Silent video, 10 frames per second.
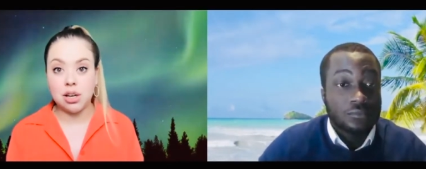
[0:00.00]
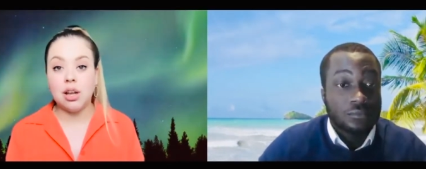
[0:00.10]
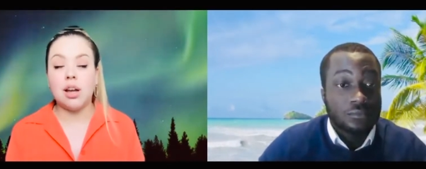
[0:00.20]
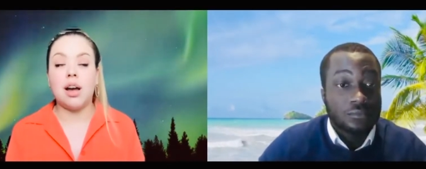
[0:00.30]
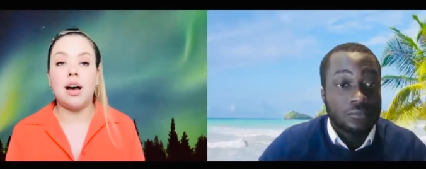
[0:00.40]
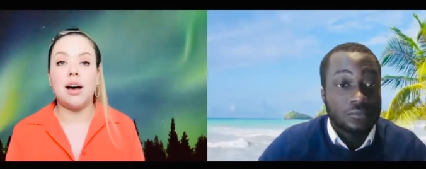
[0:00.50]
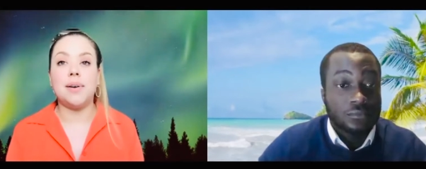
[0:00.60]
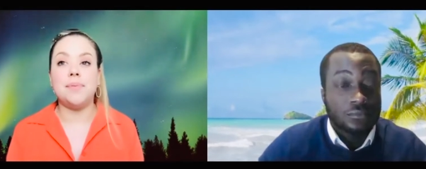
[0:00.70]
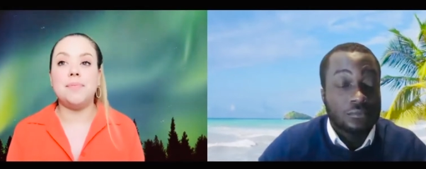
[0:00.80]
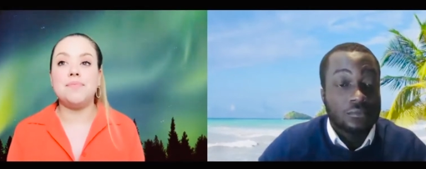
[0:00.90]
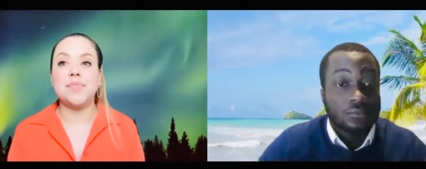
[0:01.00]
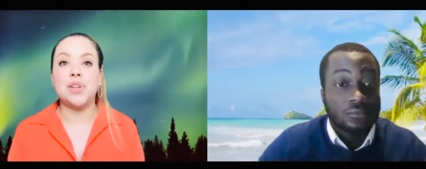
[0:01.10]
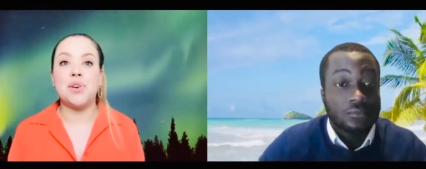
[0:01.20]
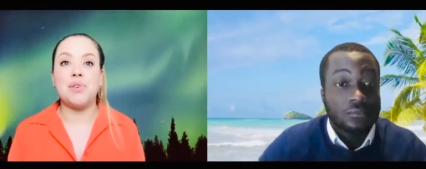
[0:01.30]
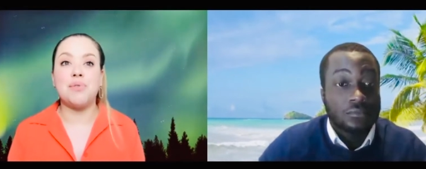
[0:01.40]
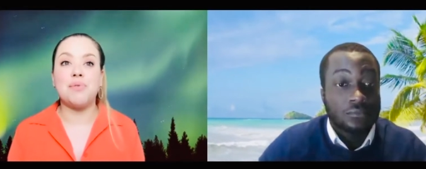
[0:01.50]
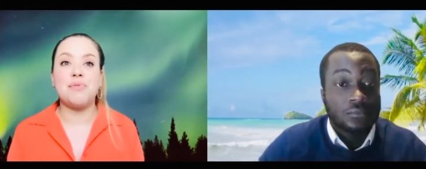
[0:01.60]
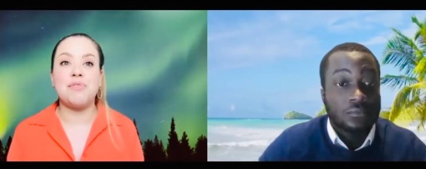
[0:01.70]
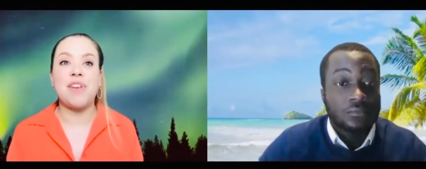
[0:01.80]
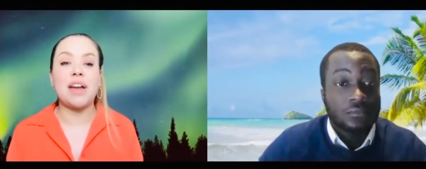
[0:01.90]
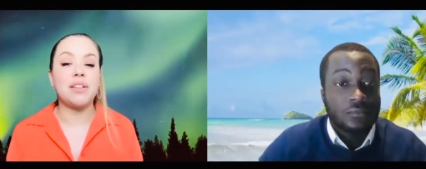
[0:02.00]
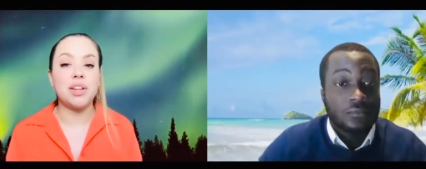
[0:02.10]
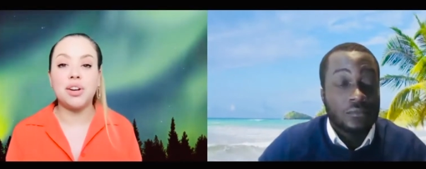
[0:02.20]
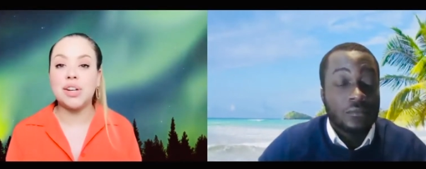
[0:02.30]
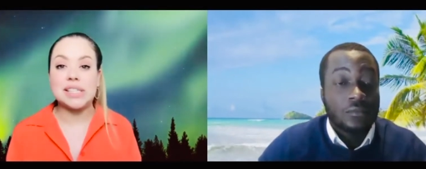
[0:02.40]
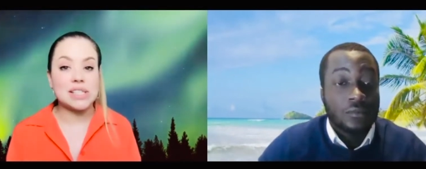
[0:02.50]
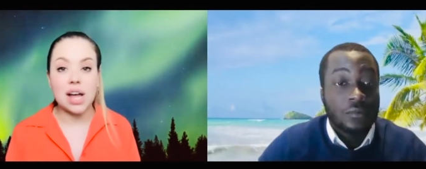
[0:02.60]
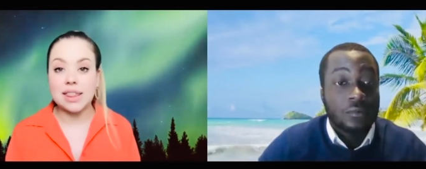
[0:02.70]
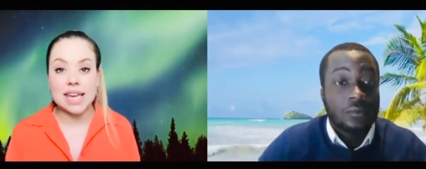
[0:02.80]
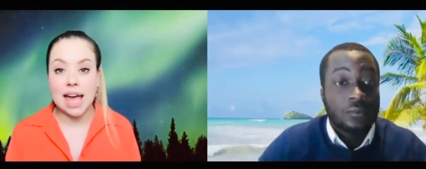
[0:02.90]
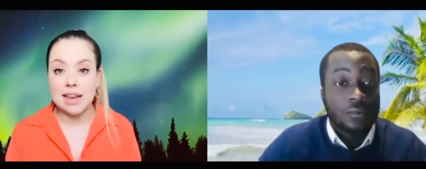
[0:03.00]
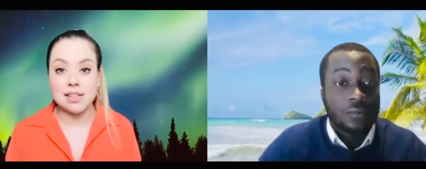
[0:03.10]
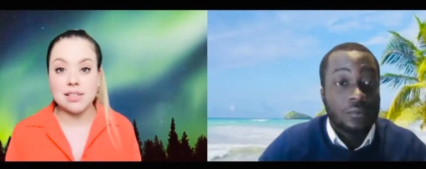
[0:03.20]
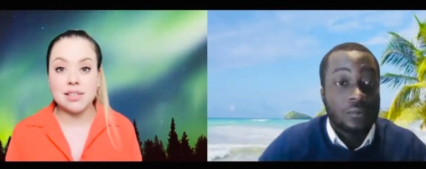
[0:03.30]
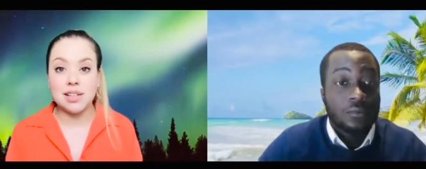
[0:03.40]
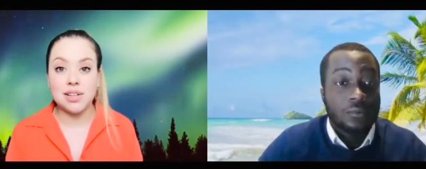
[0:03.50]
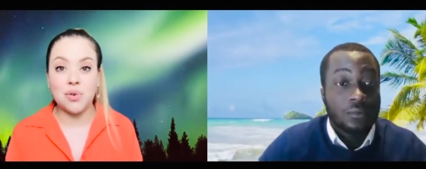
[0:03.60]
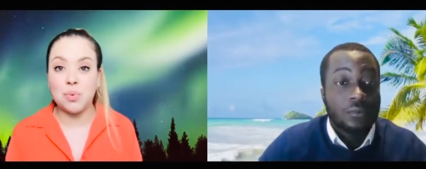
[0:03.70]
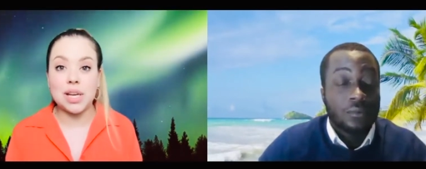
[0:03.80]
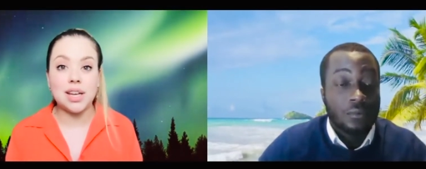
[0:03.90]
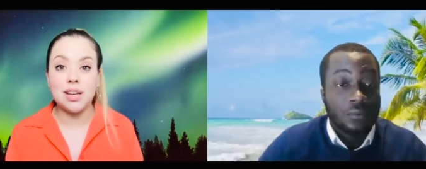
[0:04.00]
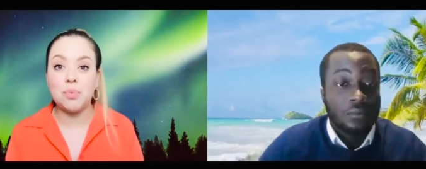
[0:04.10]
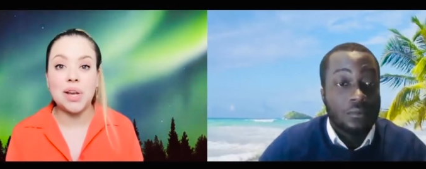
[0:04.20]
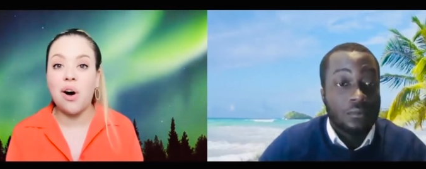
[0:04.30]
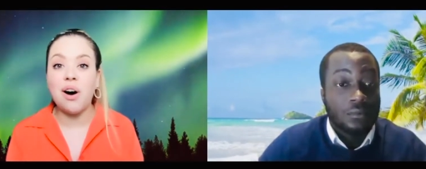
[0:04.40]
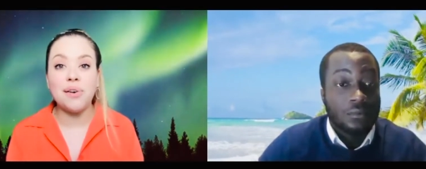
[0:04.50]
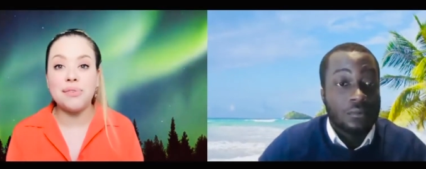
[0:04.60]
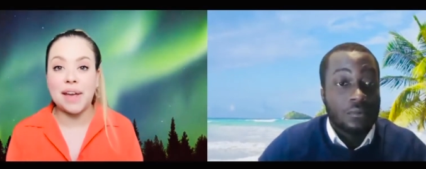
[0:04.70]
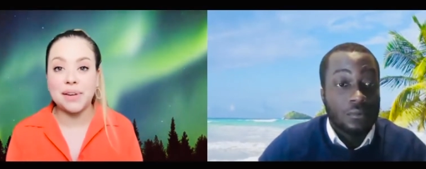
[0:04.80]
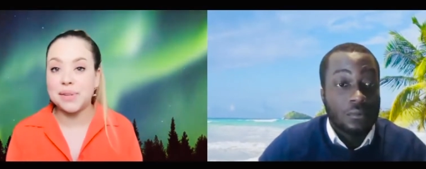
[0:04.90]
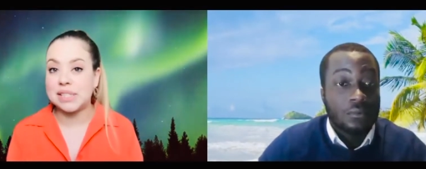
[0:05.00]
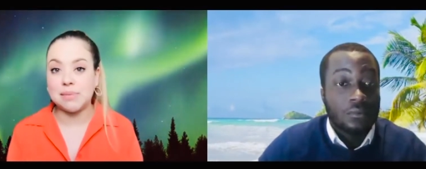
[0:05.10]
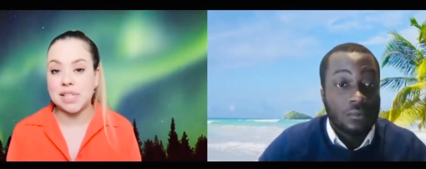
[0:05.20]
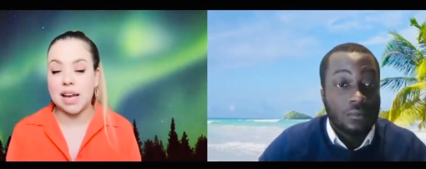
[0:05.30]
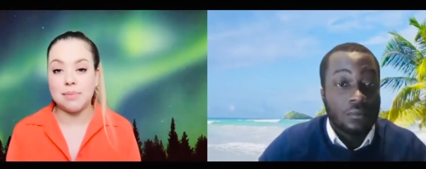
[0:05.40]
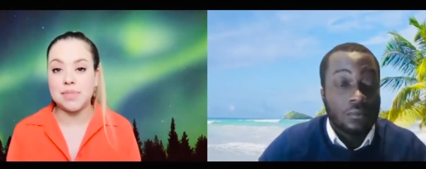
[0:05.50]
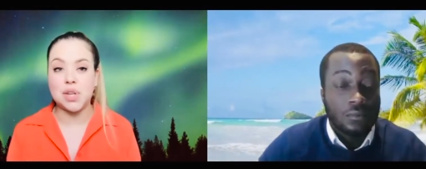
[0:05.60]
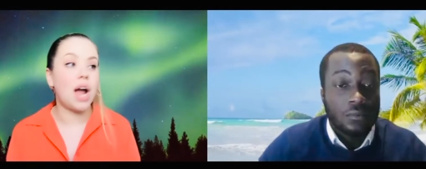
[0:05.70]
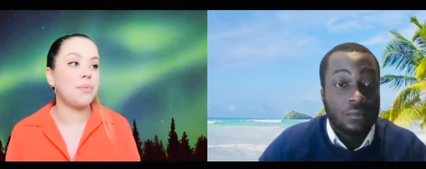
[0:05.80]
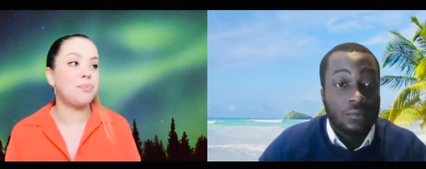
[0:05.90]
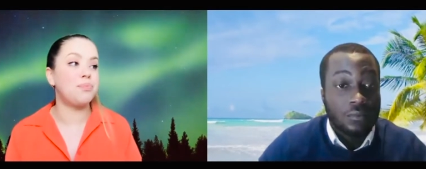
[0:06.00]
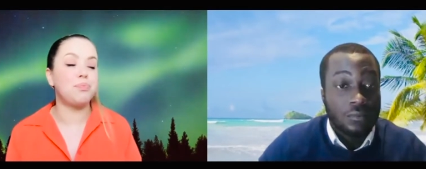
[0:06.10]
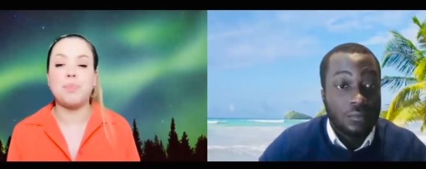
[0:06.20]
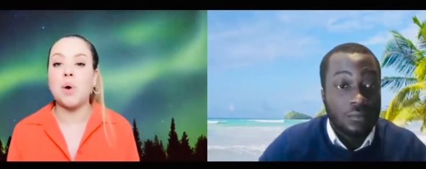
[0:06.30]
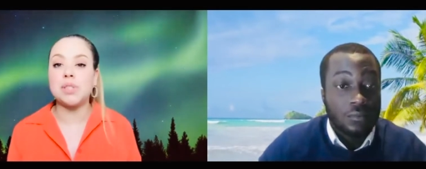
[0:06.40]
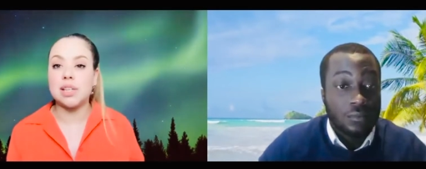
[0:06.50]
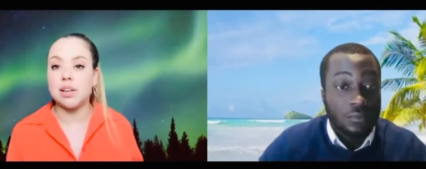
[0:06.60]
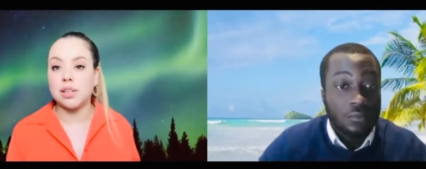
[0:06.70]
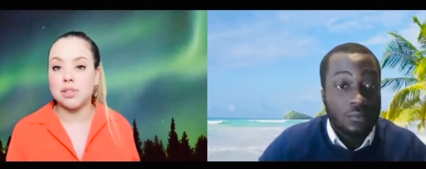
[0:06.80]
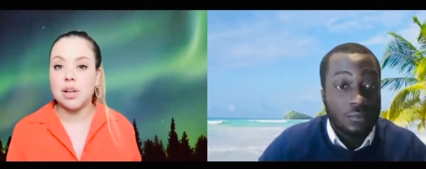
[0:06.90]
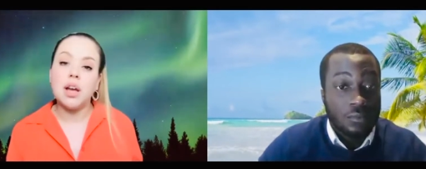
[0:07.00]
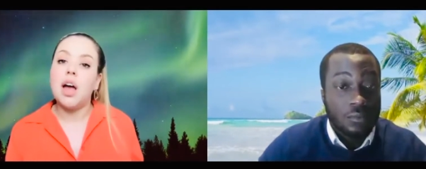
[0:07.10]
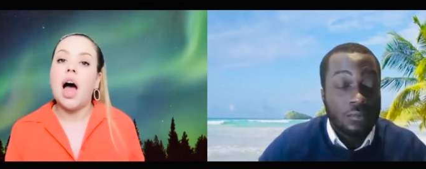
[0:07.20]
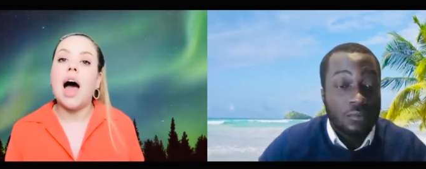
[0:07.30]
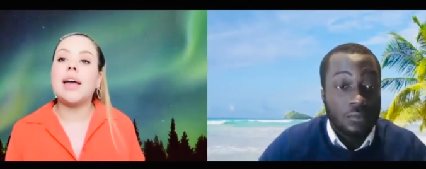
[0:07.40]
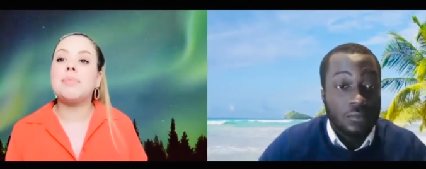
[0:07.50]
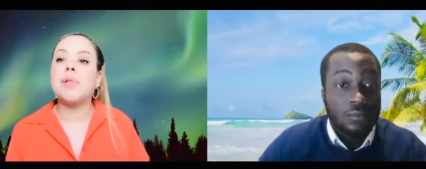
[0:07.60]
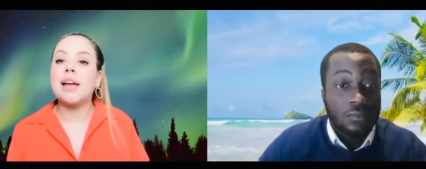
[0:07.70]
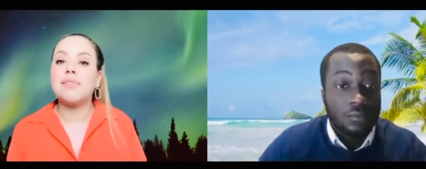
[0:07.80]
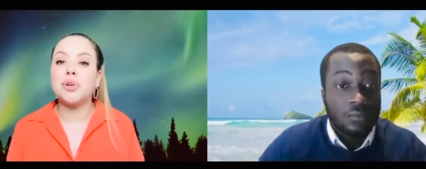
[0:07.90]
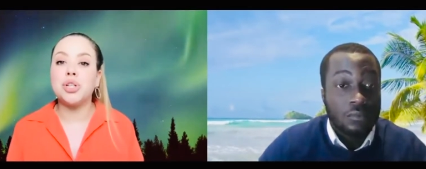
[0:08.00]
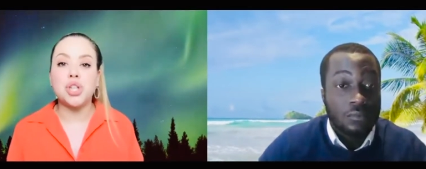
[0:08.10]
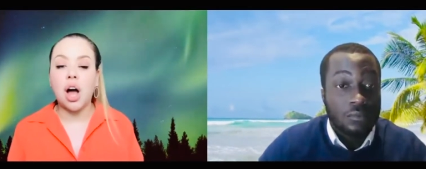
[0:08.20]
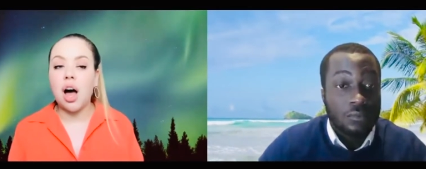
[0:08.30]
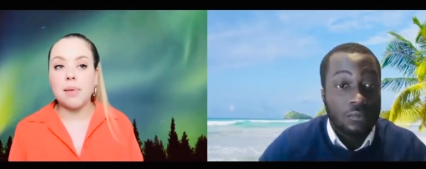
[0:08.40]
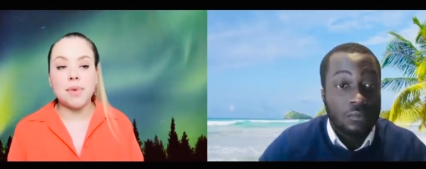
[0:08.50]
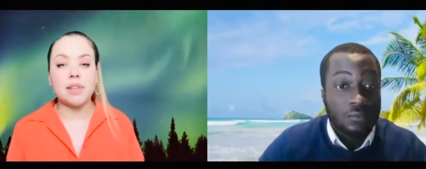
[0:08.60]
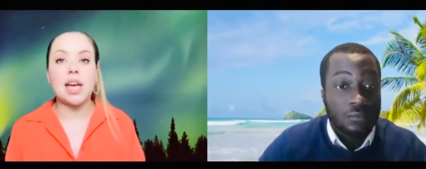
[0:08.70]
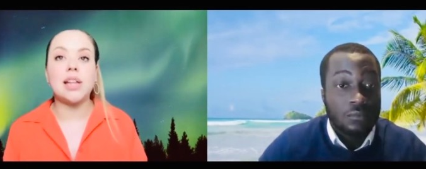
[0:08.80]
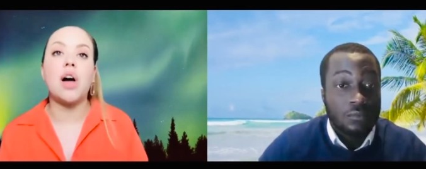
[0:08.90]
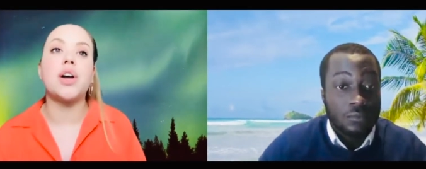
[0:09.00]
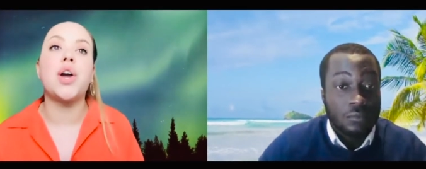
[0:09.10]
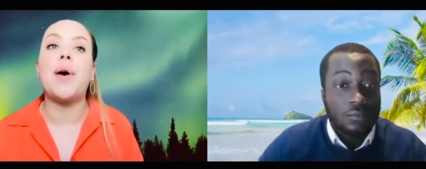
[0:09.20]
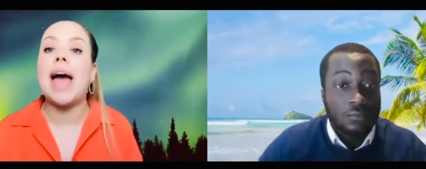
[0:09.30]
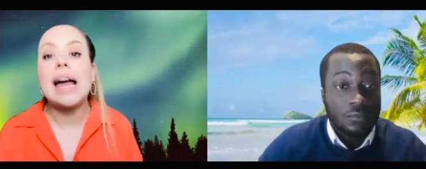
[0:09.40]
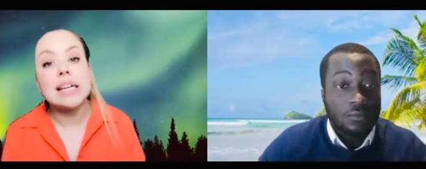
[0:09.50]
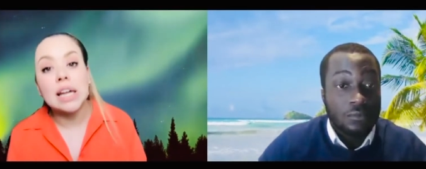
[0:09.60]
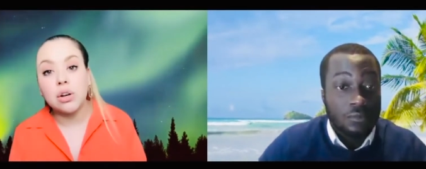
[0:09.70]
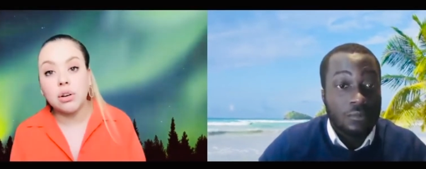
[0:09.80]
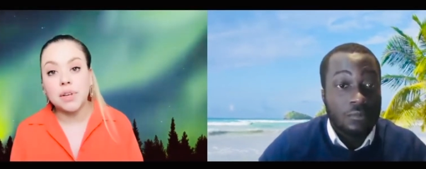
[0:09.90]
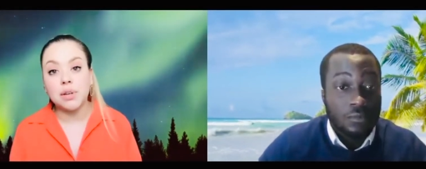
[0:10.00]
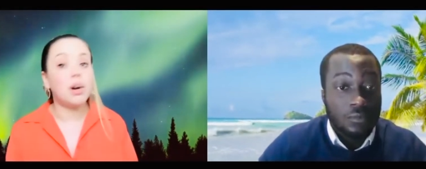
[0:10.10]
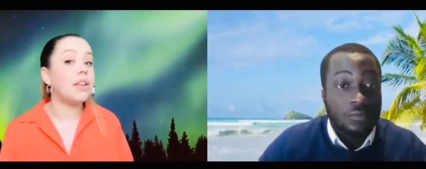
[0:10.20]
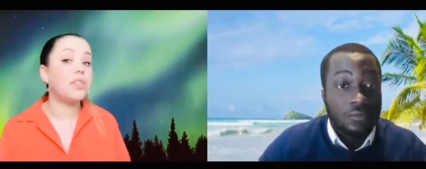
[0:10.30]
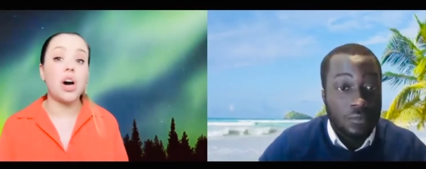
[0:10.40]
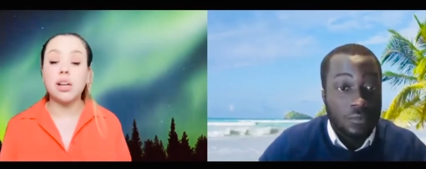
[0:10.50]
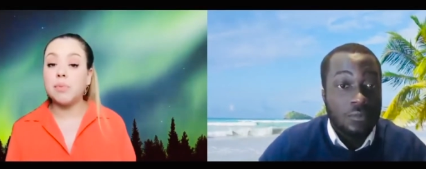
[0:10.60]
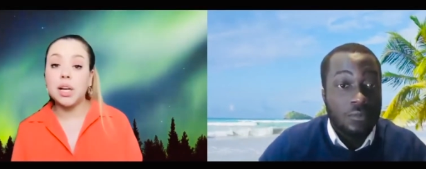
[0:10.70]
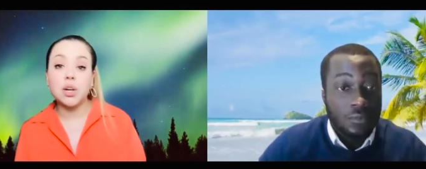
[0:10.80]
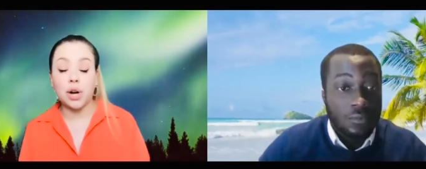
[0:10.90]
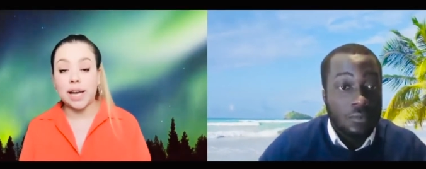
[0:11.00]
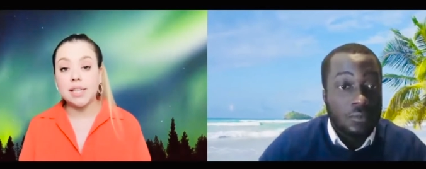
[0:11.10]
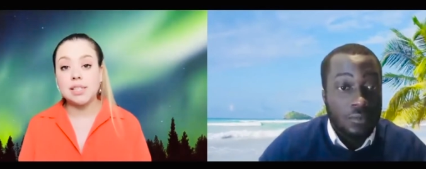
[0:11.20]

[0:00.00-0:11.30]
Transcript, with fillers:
Speaker 1: um, you know, failure is not the end. You know, we we all fail sometimes. You know, I posted a, I applied for a job not that long ago. I had an interview. I thought it went great.